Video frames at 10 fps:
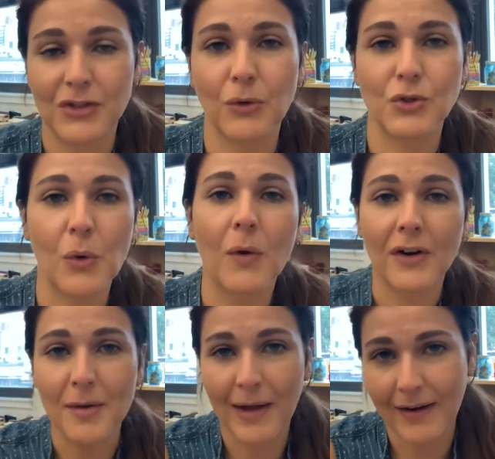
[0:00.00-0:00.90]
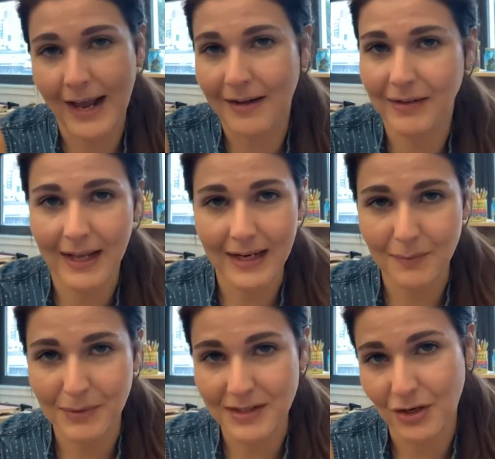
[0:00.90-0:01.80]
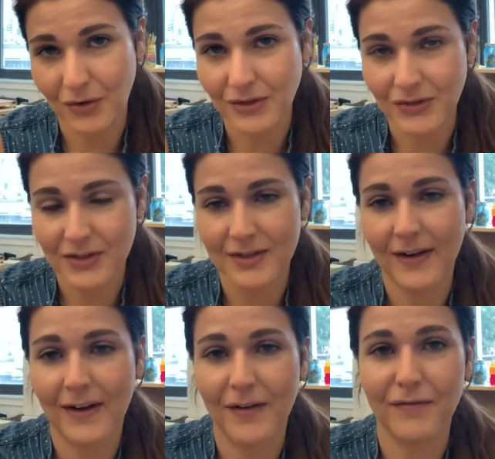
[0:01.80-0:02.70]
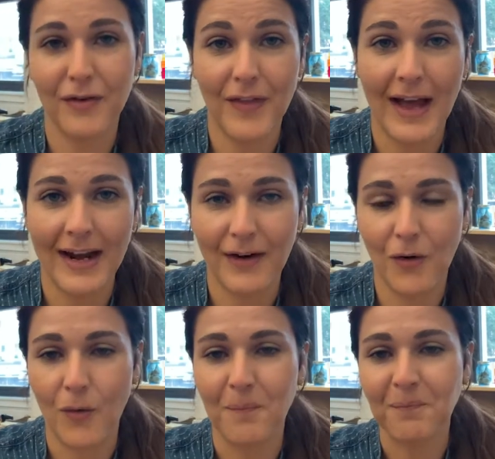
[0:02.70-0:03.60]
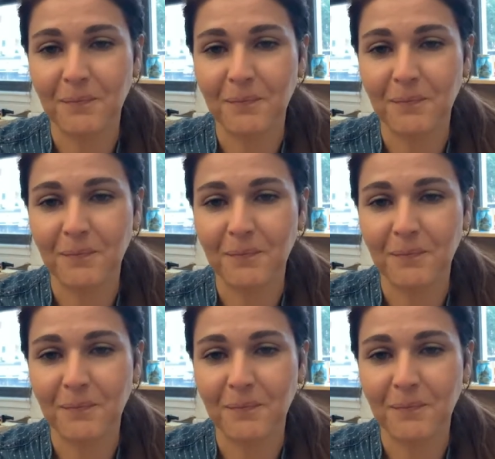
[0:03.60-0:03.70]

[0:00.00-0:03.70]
So don't worry about having any materials for that at home.